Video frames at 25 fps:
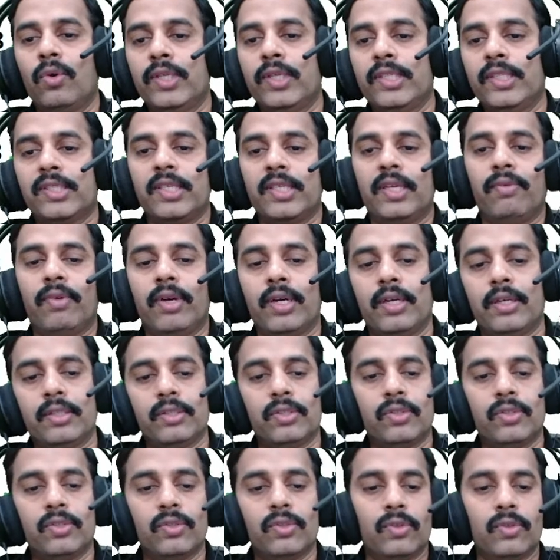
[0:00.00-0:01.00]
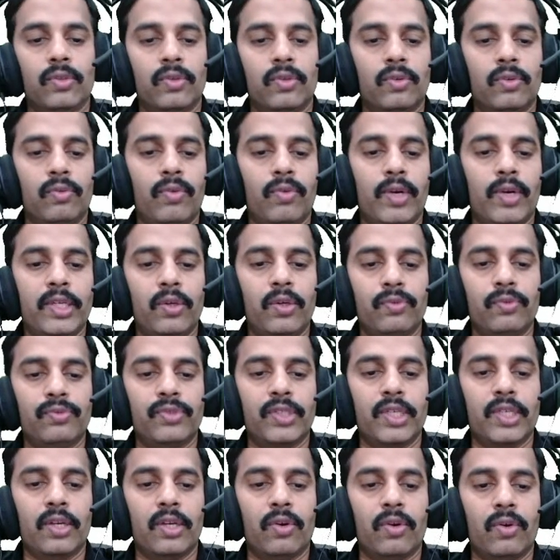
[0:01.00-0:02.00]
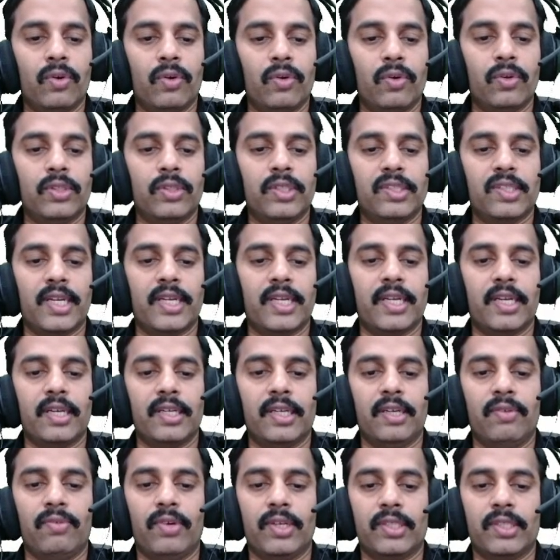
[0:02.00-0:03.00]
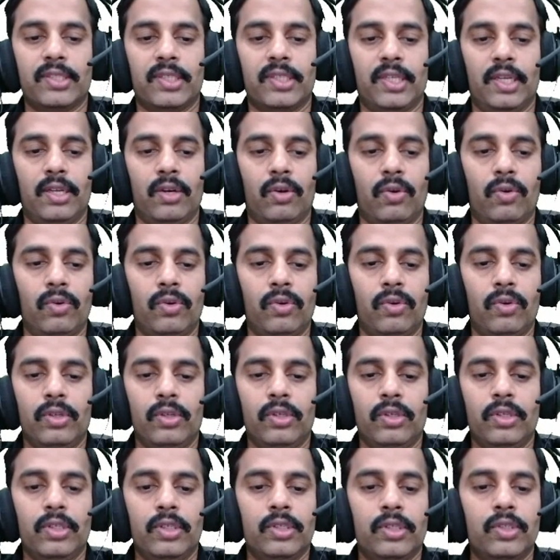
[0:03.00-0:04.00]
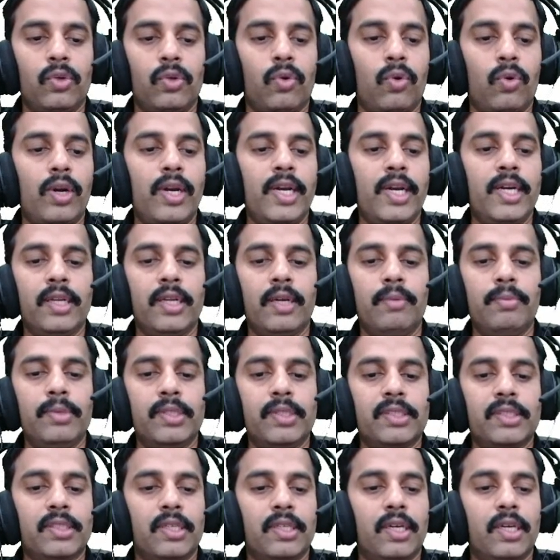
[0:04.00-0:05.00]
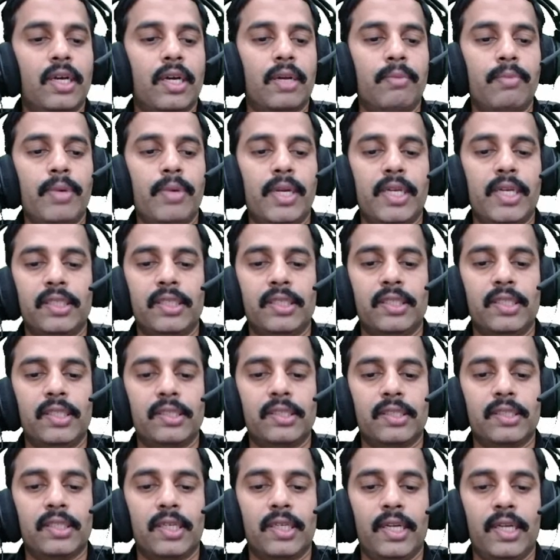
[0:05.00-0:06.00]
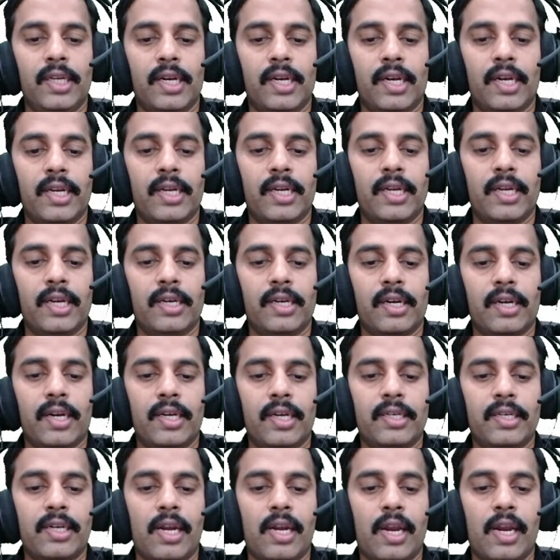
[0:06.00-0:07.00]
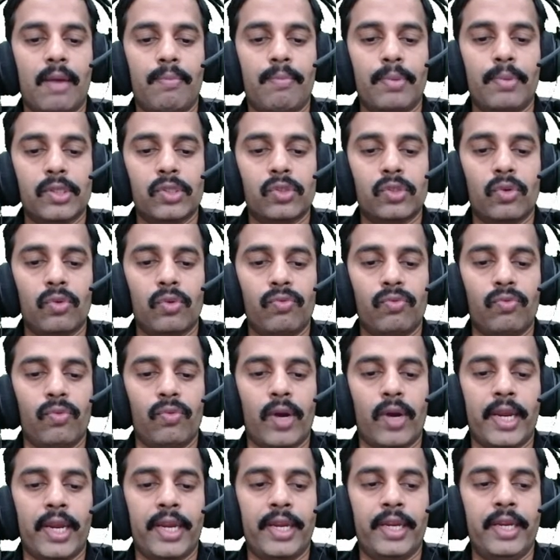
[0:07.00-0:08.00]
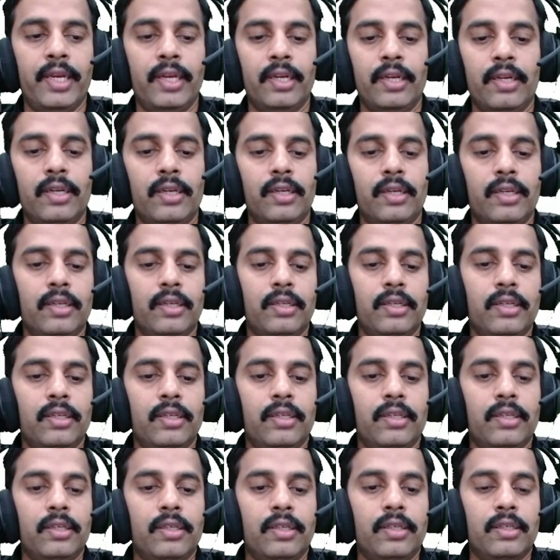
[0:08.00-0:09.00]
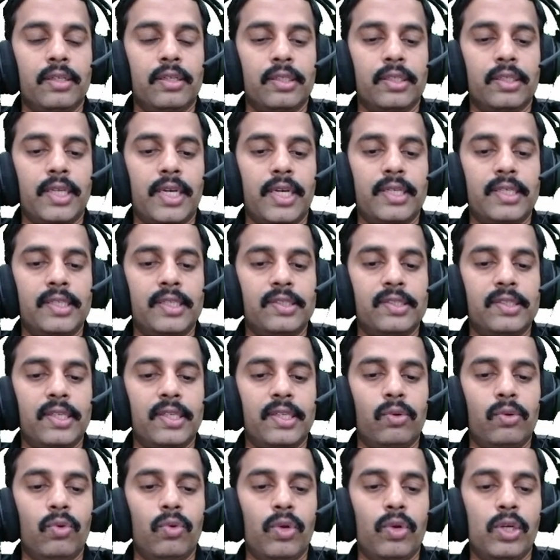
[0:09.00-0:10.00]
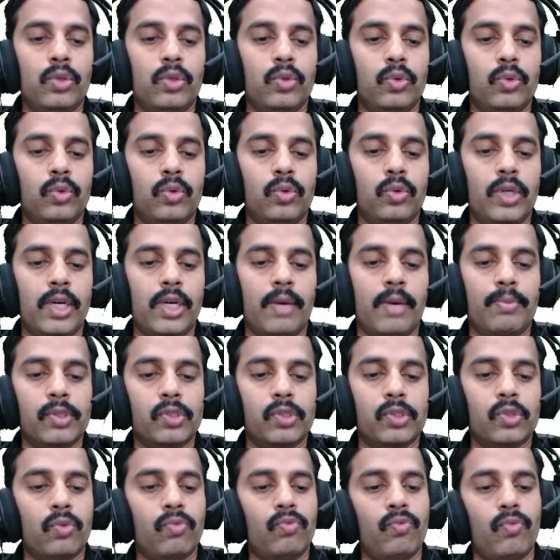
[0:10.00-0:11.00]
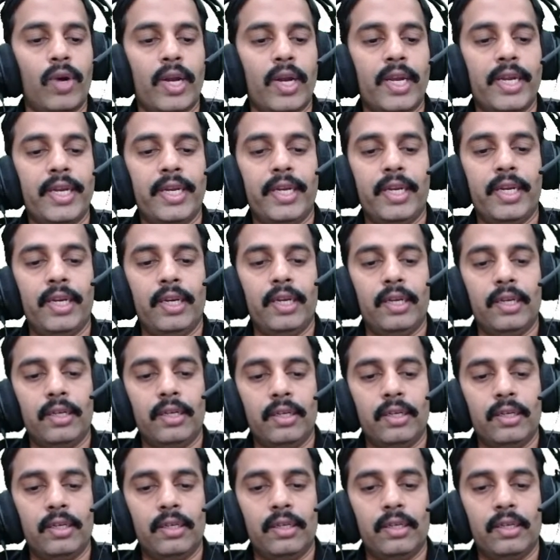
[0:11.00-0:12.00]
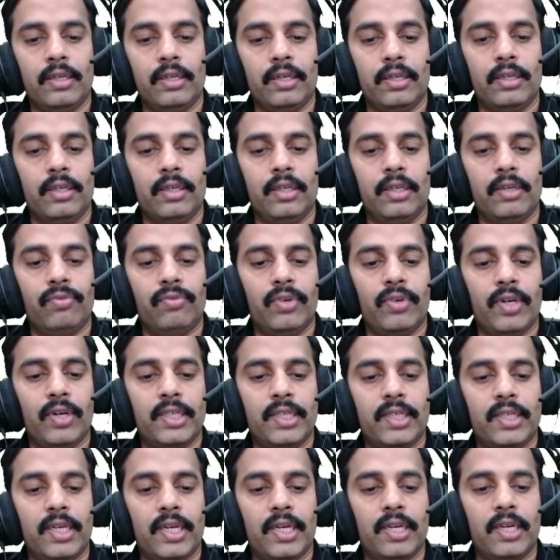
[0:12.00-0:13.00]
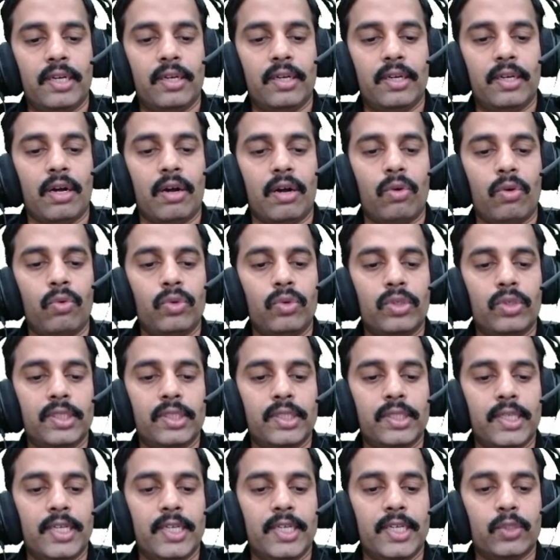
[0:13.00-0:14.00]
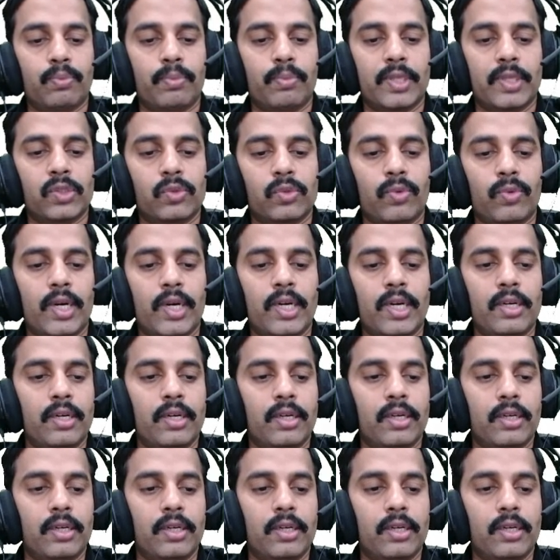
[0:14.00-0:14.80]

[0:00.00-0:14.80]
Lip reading: is given. So y of 0, this I can give as 0. The only term is remaining this. Here I can write Laplace of y, that is equal to Laplace of y, if I take out s plus 1,